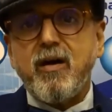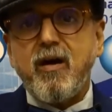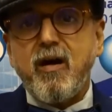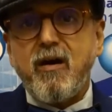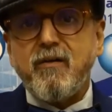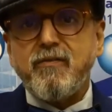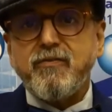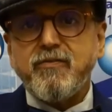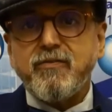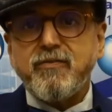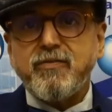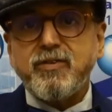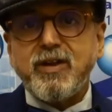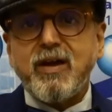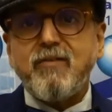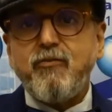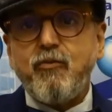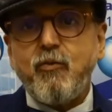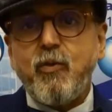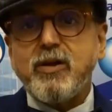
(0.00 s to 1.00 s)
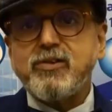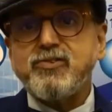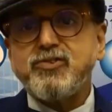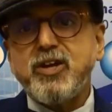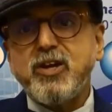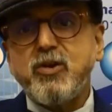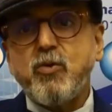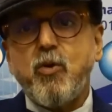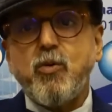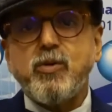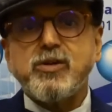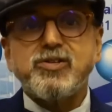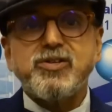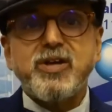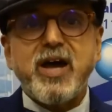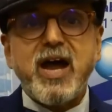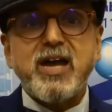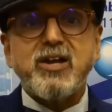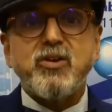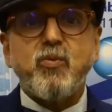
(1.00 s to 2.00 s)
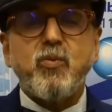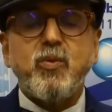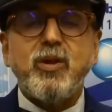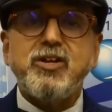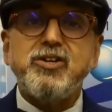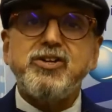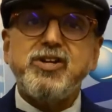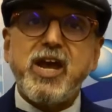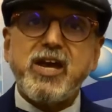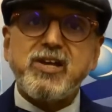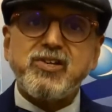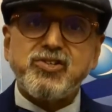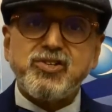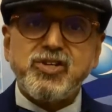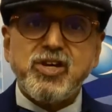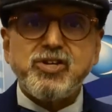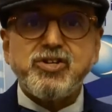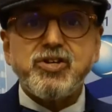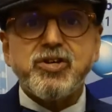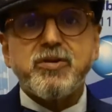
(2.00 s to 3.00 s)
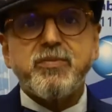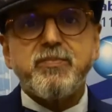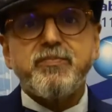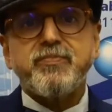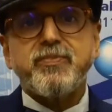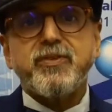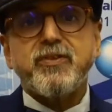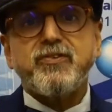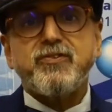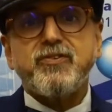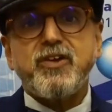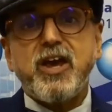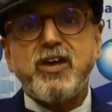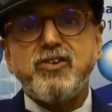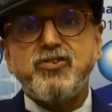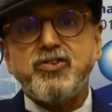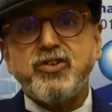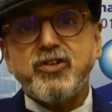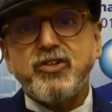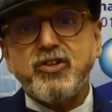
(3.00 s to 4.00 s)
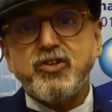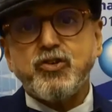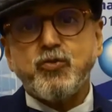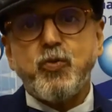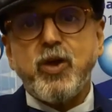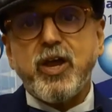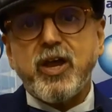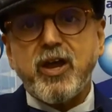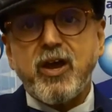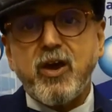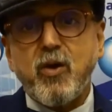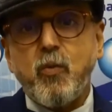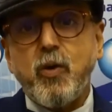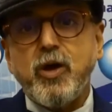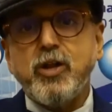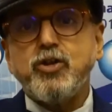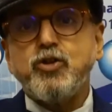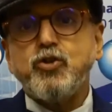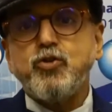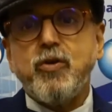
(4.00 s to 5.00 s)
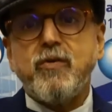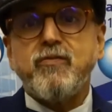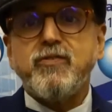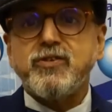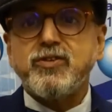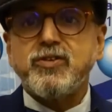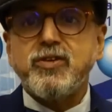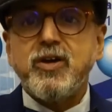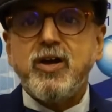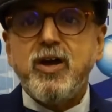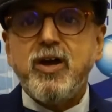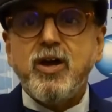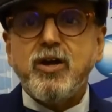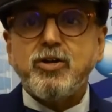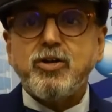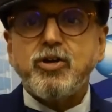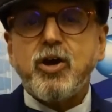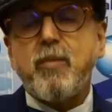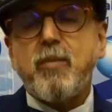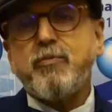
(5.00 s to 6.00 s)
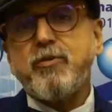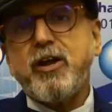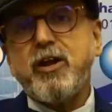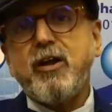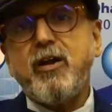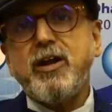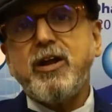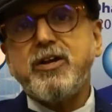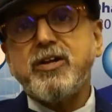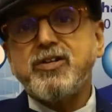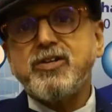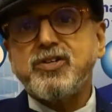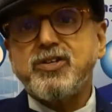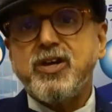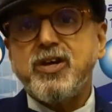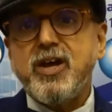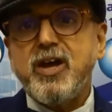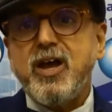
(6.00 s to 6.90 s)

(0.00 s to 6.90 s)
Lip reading: of tough Wall Street oversight will take center stage this week when two of his top regulators